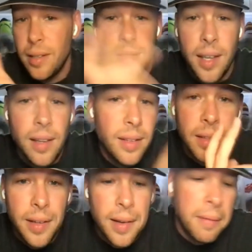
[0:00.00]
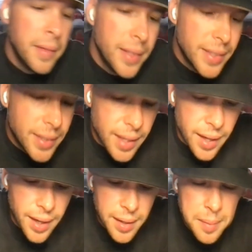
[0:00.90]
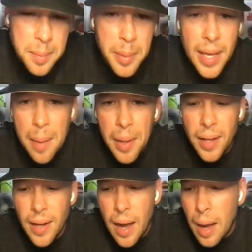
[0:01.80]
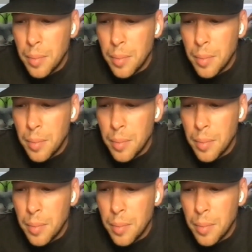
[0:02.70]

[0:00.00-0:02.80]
Tequila. There you go. But yeah, man,